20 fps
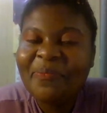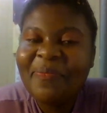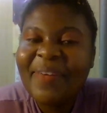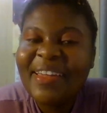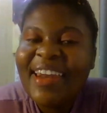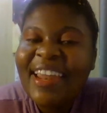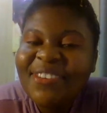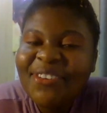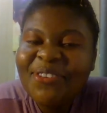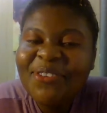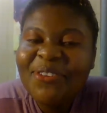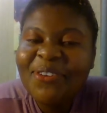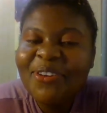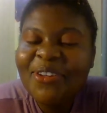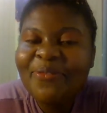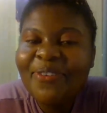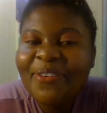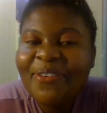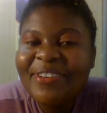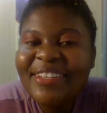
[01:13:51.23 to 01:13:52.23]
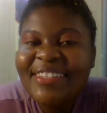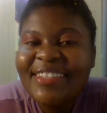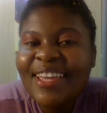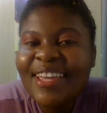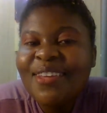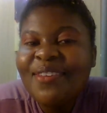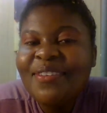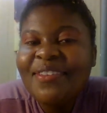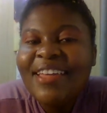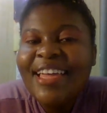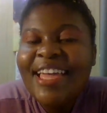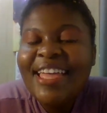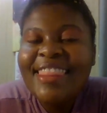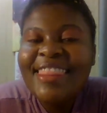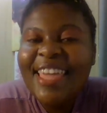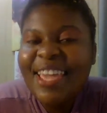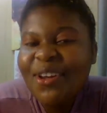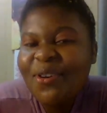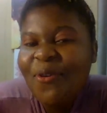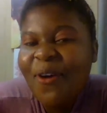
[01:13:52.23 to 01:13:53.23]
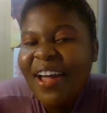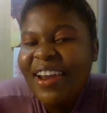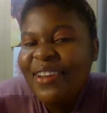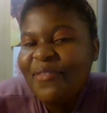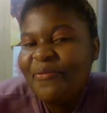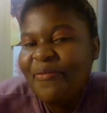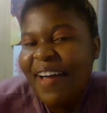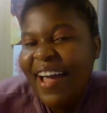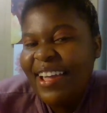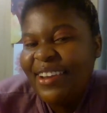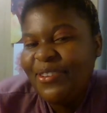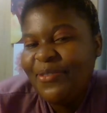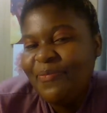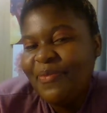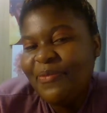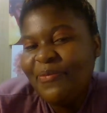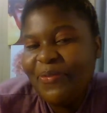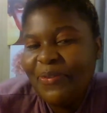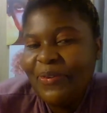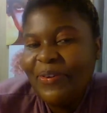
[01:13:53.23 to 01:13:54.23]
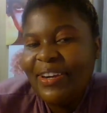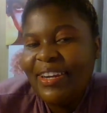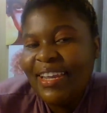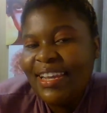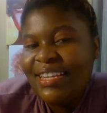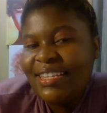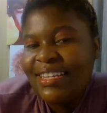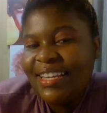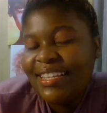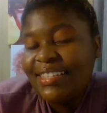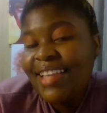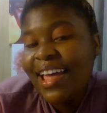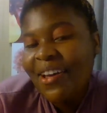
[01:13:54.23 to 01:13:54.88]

but I don't know if I would say they qualify to be foreign nationals.